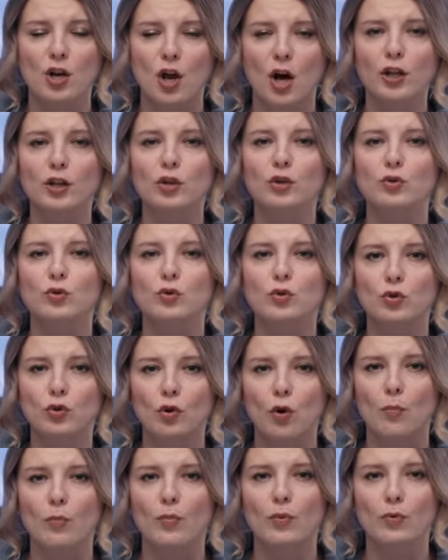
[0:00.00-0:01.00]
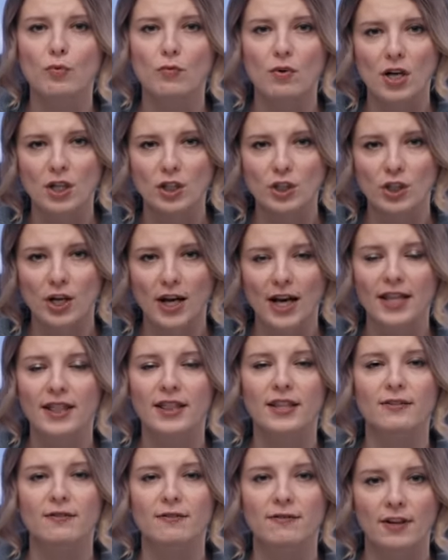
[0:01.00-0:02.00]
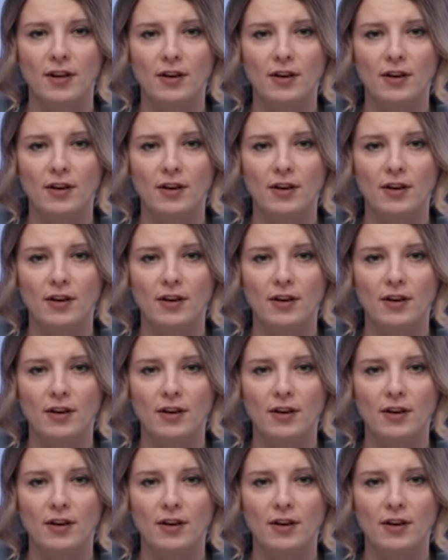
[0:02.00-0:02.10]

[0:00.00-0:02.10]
not to stop Russia at the